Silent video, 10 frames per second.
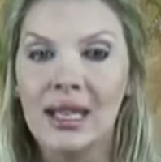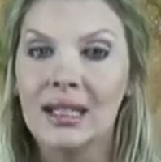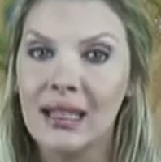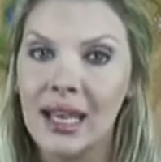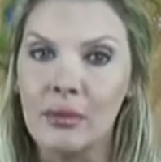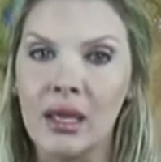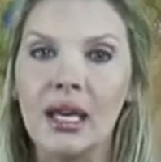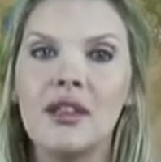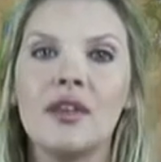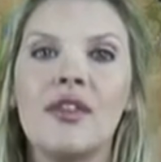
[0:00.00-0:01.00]

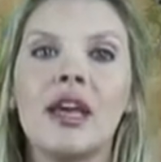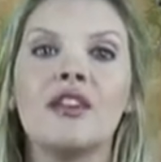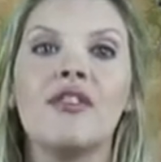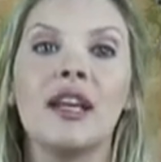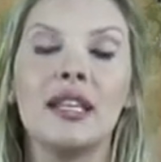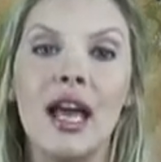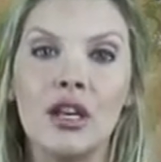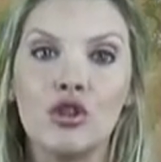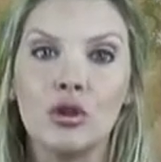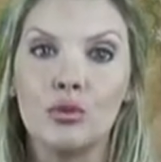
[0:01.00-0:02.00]
claiming that they had
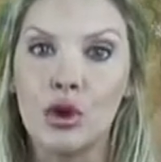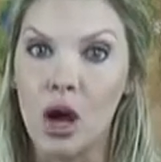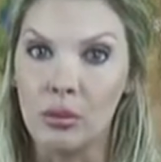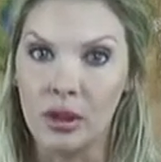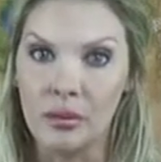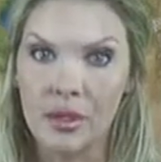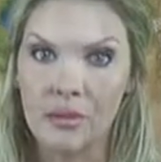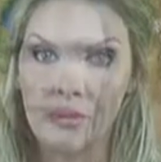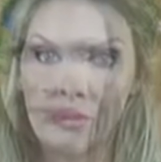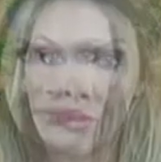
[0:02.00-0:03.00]
financial problems.